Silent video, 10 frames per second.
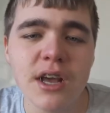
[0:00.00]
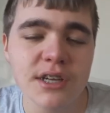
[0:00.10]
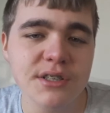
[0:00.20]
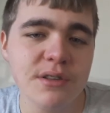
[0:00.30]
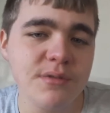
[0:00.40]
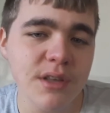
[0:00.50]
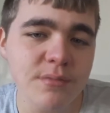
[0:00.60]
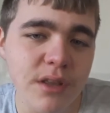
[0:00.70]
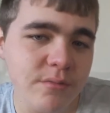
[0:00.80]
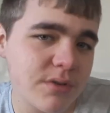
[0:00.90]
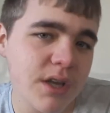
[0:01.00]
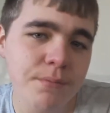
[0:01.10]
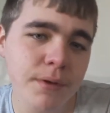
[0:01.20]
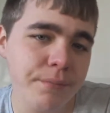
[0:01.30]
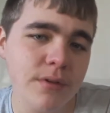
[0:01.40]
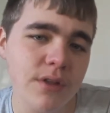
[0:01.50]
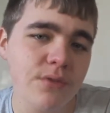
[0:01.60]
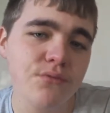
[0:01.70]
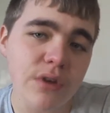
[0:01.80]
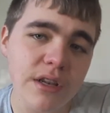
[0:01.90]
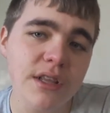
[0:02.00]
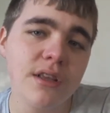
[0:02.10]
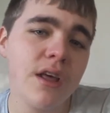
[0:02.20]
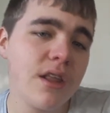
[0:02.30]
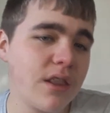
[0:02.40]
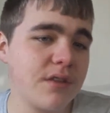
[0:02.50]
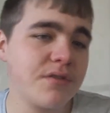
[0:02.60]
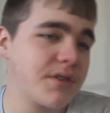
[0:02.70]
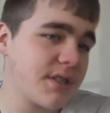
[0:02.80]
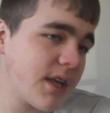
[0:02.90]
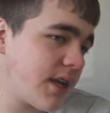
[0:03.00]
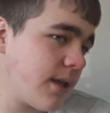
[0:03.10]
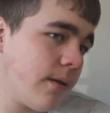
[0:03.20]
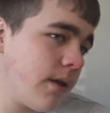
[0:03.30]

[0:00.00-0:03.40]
Because, you know, sometimes people don't really like to say,